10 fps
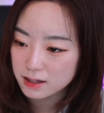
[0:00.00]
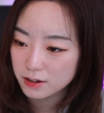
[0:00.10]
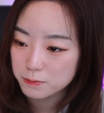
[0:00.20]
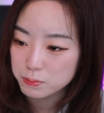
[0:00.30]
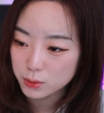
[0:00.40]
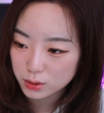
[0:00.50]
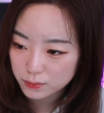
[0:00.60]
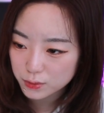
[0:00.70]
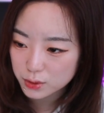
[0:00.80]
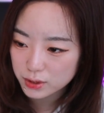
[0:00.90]
of
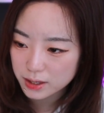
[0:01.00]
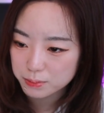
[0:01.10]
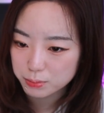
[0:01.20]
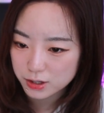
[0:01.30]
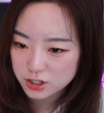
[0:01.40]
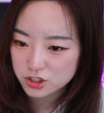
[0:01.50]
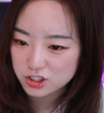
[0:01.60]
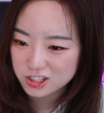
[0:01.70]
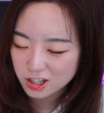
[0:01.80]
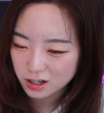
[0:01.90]
beautiful and
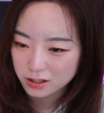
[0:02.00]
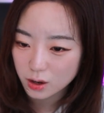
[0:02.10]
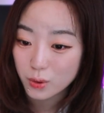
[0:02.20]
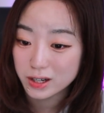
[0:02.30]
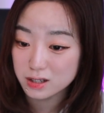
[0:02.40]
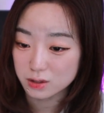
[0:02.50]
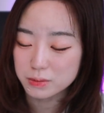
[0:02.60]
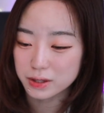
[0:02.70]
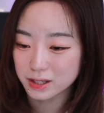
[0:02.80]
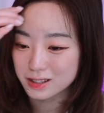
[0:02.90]
precious thought. Oh, I didn't know
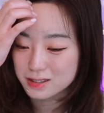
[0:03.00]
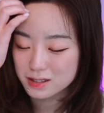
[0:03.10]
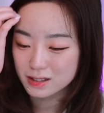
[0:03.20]
about that.